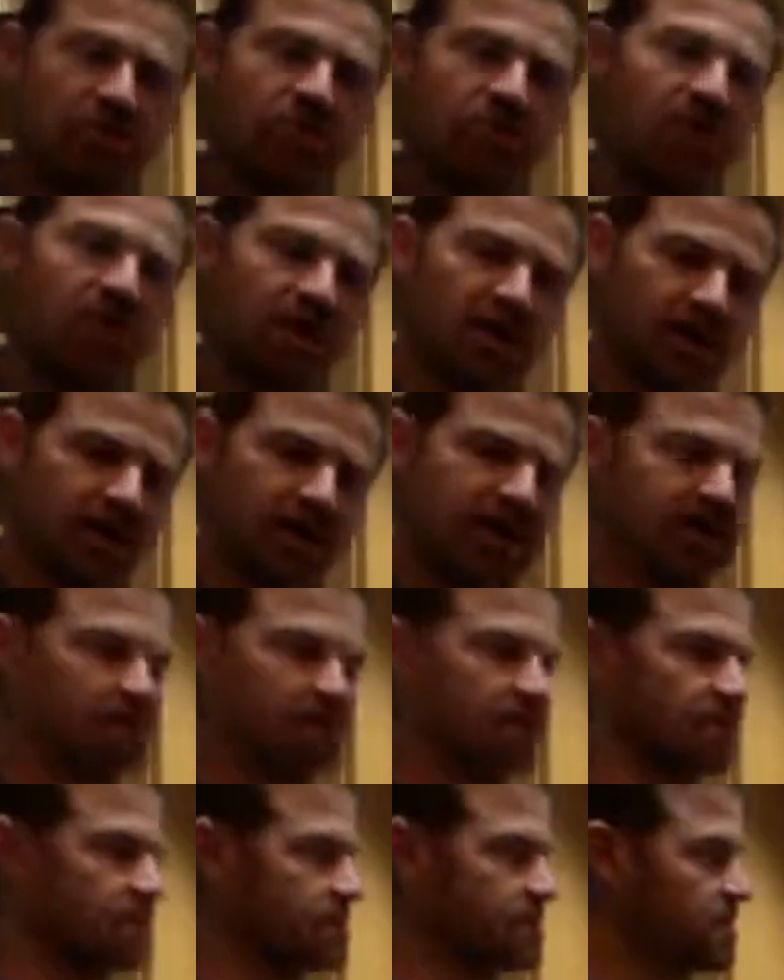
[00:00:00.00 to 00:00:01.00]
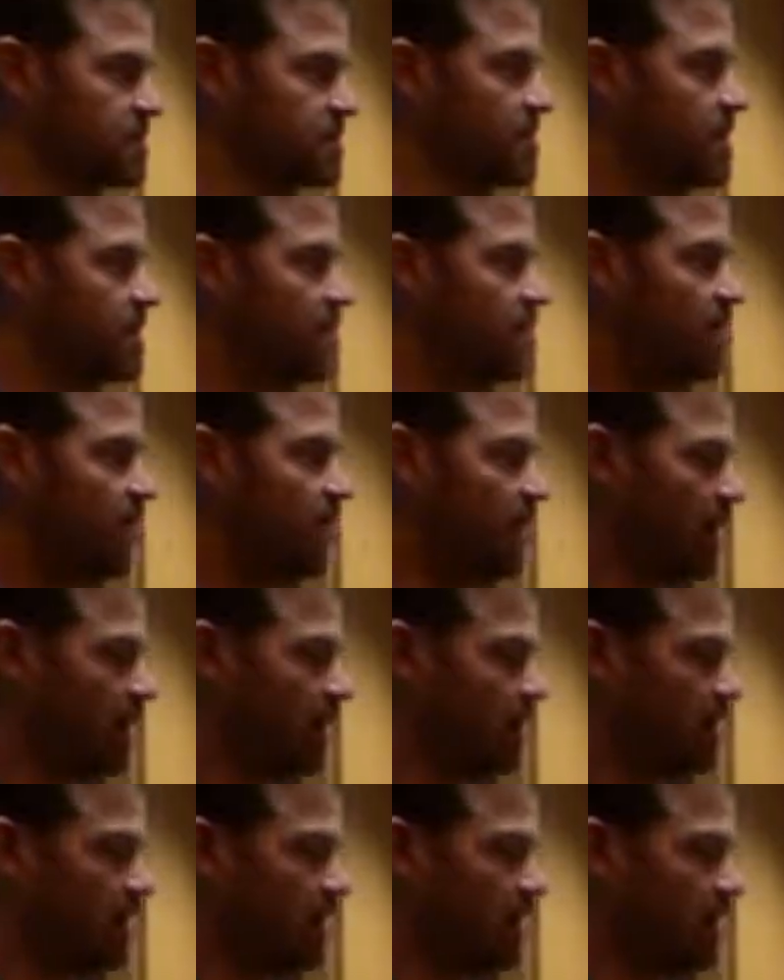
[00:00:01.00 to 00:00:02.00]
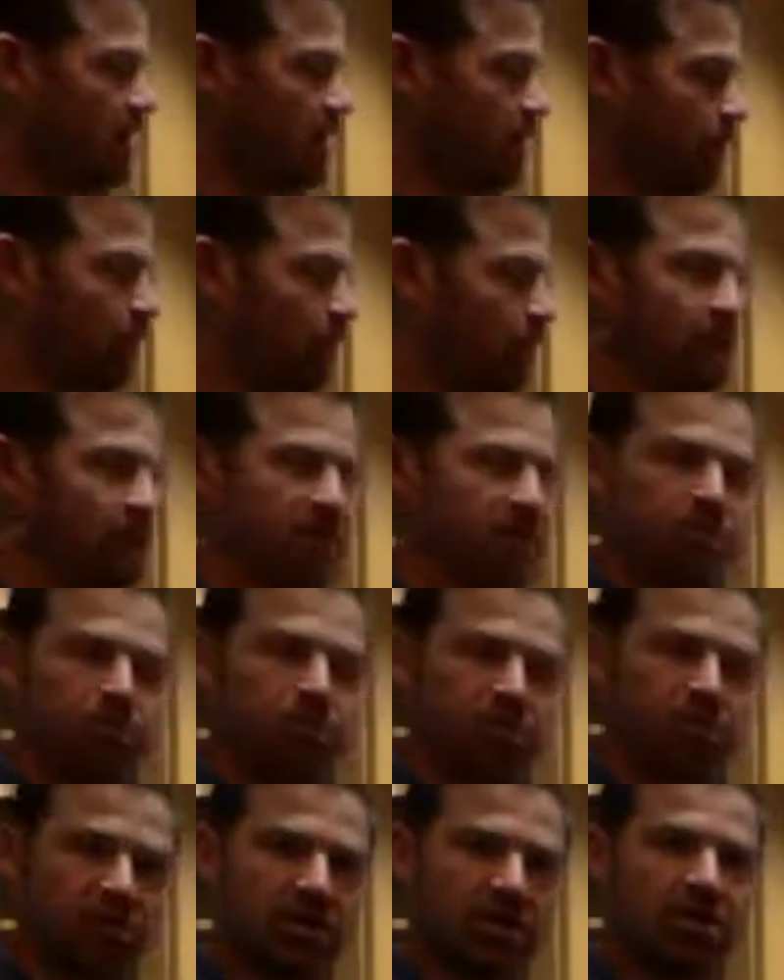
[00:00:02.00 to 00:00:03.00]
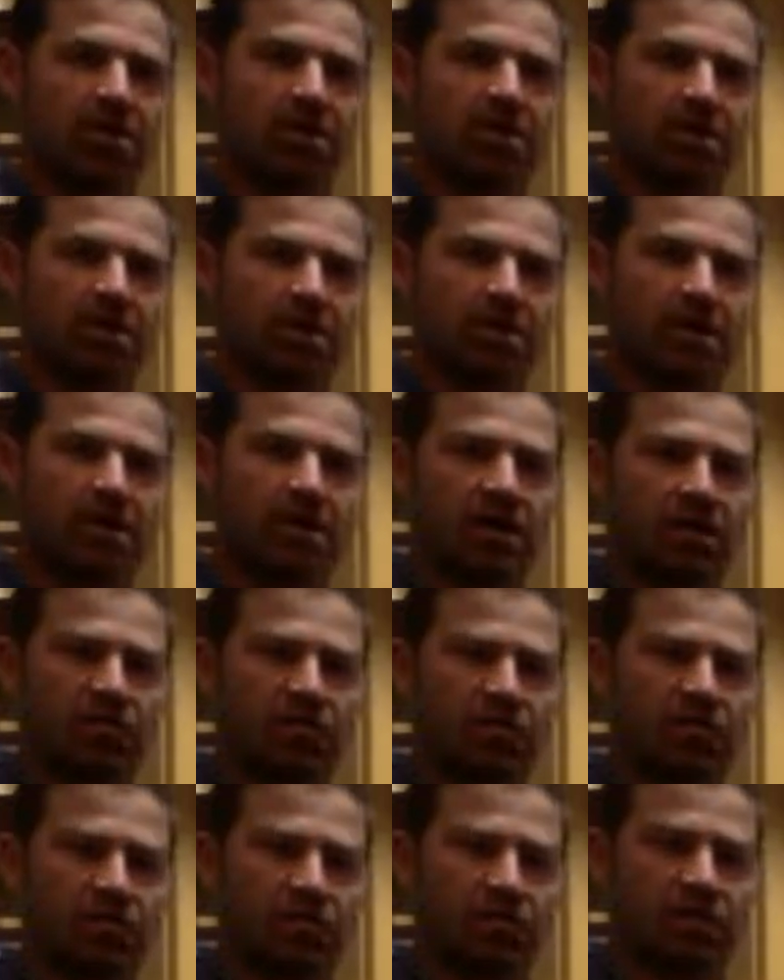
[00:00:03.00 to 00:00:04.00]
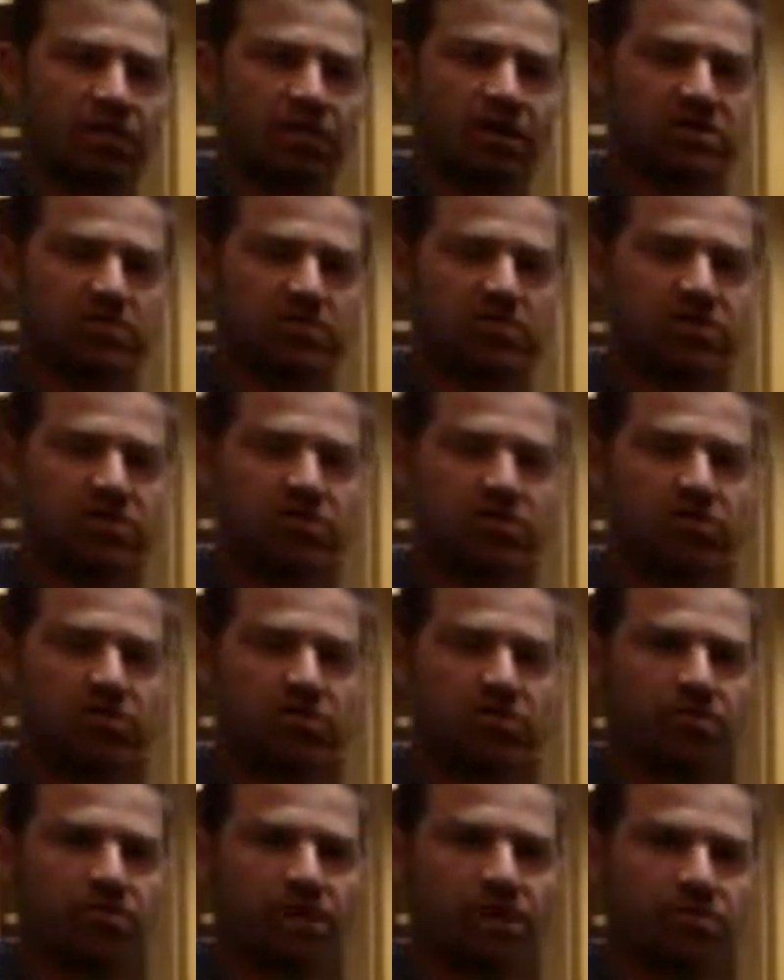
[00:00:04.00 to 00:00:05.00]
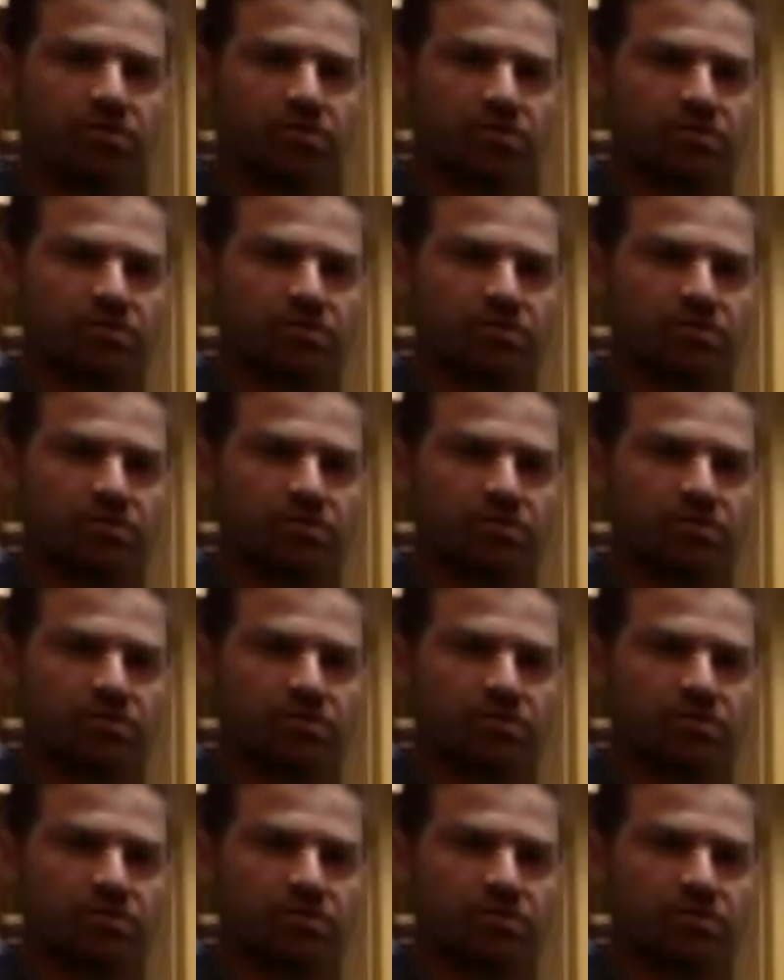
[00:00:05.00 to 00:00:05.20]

Okay, I get this, and we can explore it further as we go through the module.